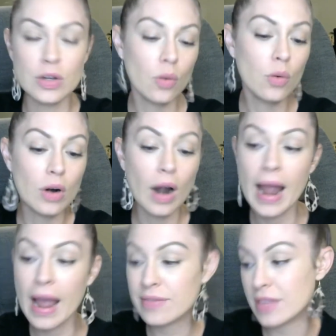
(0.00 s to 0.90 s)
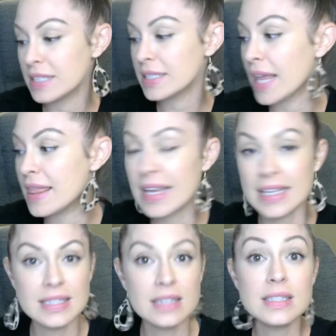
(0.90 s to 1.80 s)
Or I have this and
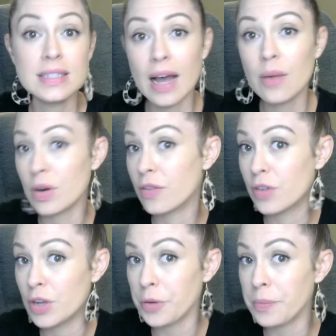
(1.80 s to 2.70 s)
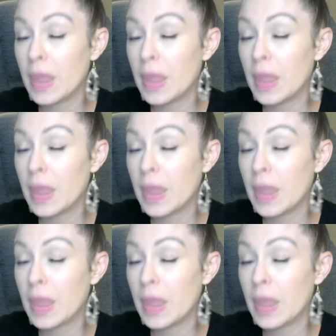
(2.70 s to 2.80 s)
this. Does that work for you?